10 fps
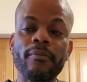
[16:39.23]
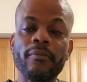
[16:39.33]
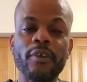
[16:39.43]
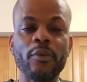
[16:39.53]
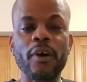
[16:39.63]

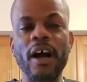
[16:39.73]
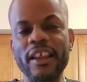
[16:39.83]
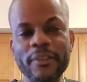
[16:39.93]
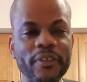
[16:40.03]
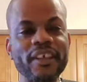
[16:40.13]
you know,
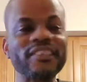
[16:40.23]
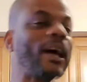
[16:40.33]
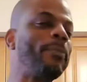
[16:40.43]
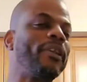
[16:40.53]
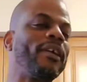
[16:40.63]
other things
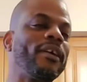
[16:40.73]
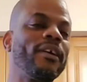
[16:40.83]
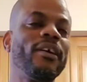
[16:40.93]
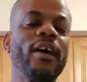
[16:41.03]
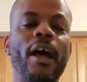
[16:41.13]
happening.
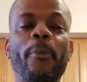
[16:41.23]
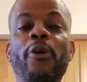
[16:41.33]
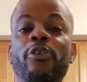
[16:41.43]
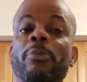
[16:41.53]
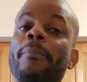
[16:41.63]
I'm
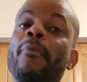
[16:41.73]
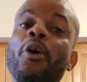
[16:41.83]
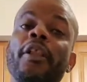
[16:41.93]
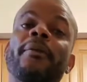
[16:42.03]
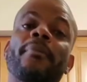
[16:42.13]
going to be
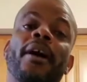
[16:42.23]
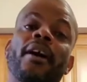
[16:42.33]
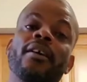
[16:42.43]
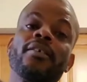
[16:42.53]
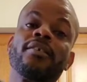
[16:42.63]
boiling
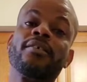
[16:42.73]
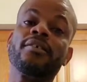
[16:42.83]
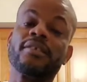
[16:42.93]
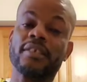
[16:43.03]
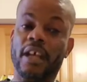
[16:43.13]
my
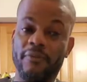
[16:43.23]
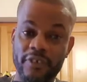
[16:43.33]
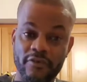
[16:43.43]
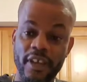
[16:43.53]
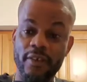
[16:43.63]

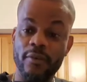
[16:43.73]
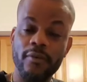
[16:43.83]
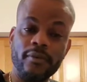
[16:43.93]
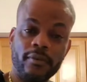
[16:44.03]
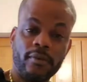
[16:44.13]
saltfish right now.